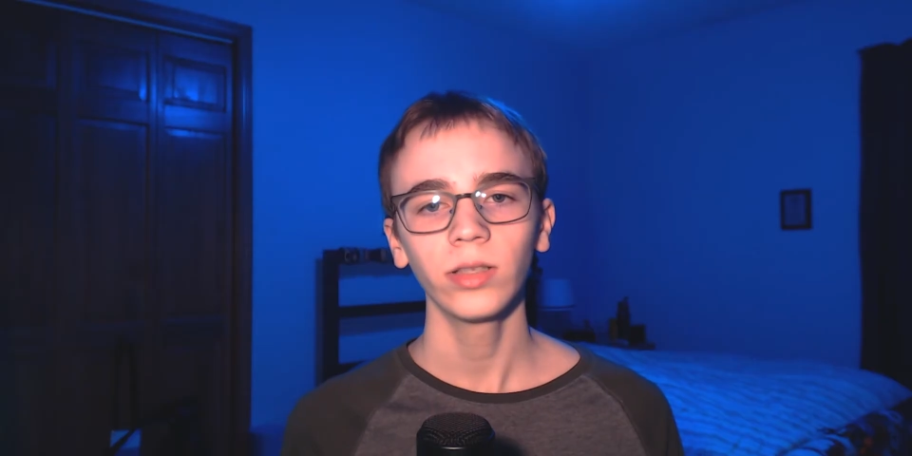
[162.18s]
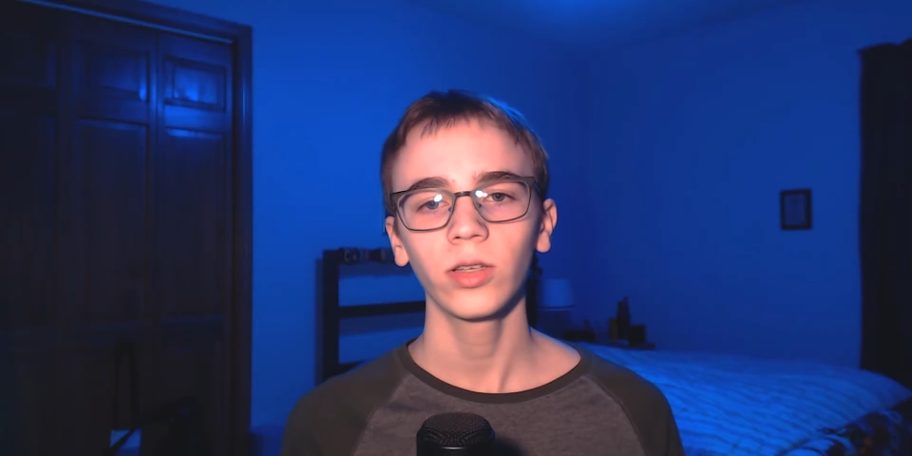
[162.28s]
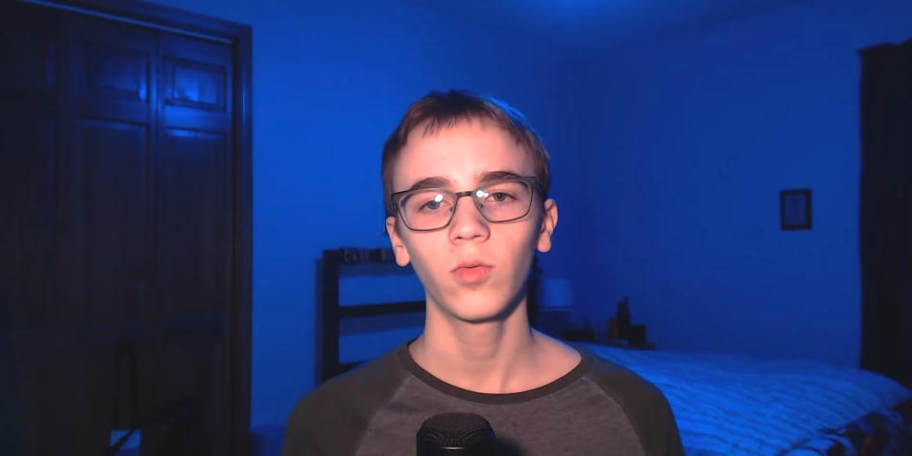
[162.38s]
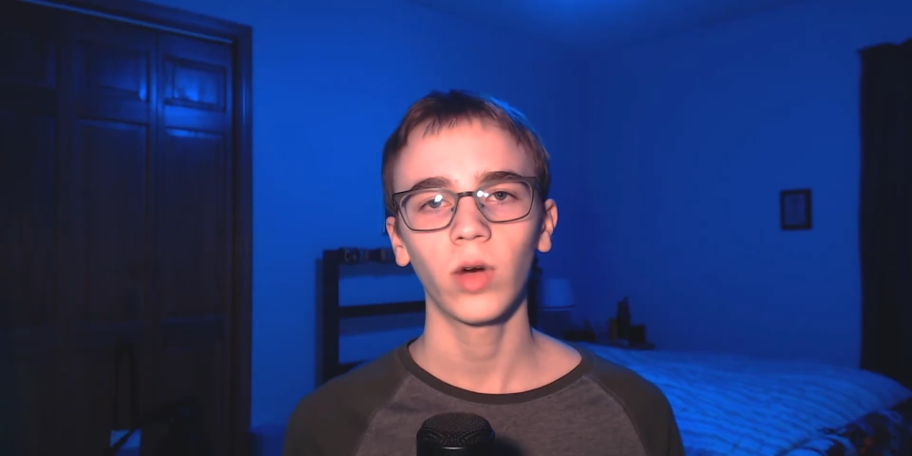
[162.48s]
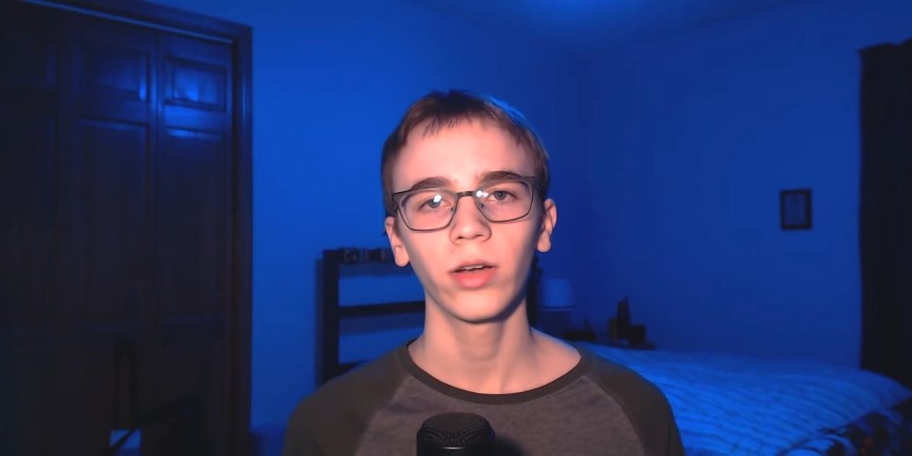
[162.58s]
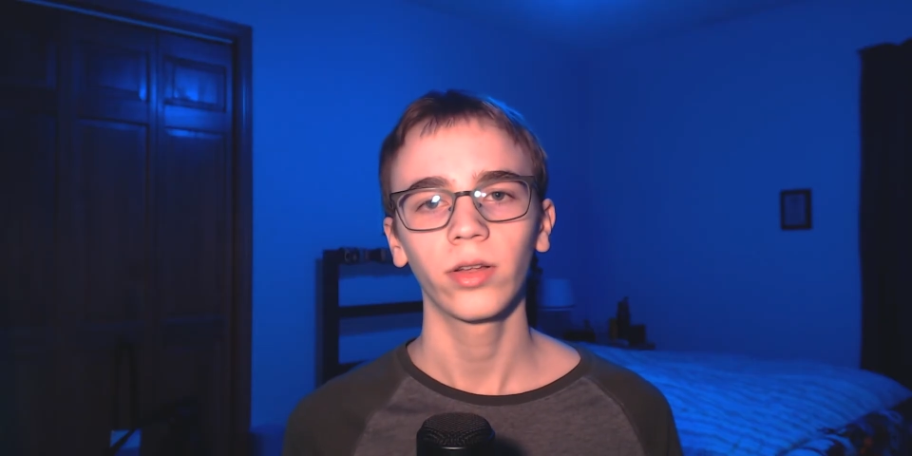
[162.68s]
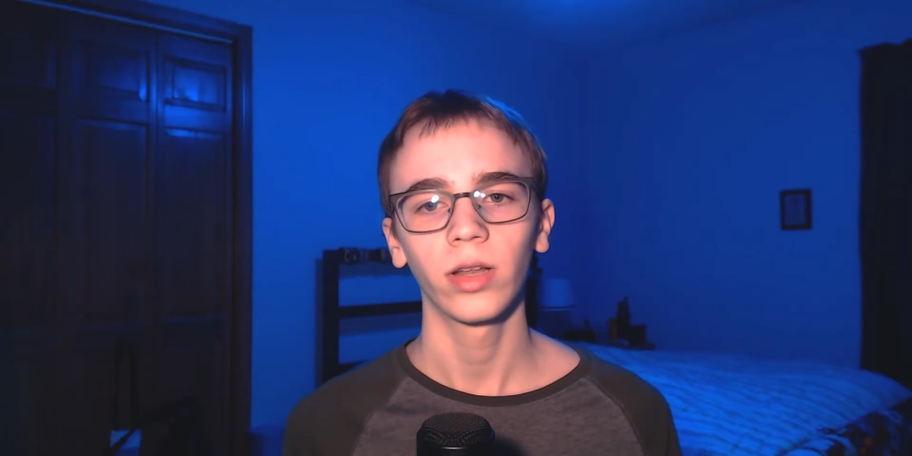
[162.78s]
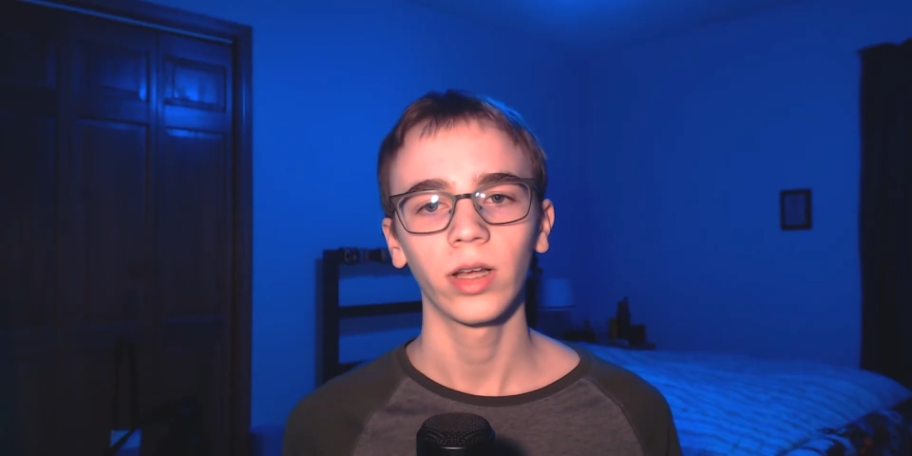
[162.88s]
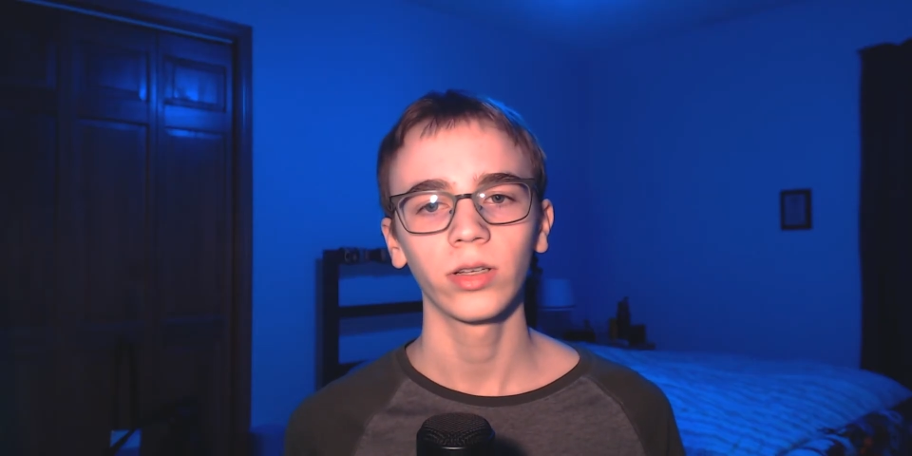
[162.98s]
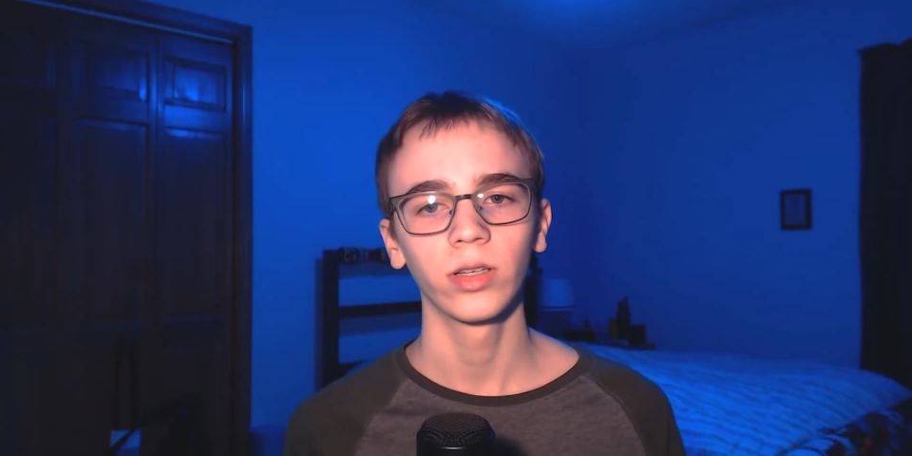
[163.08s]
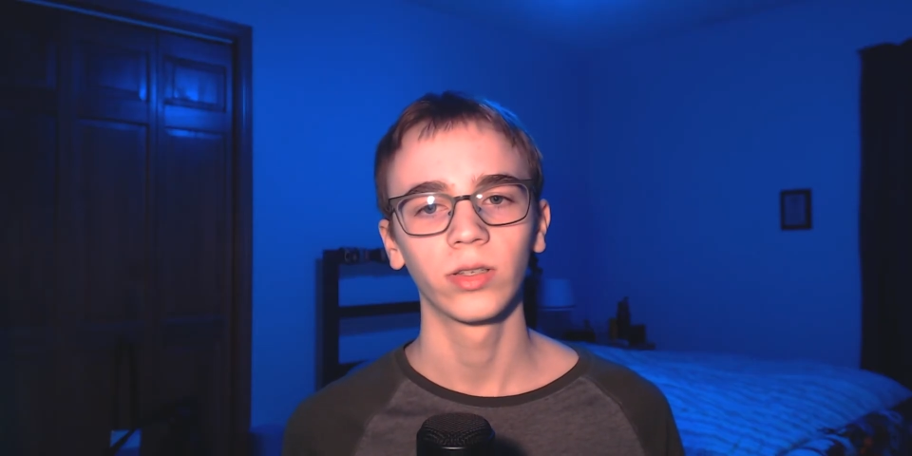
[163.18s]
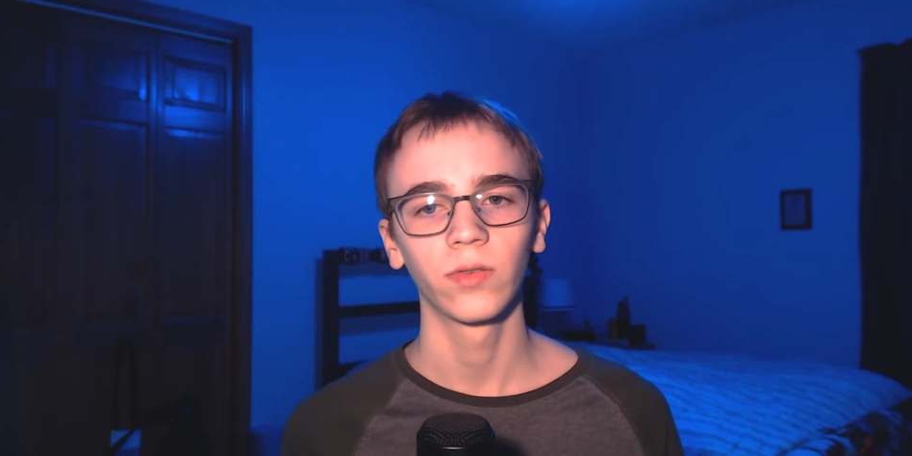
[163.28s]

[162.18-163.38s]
a wired connection is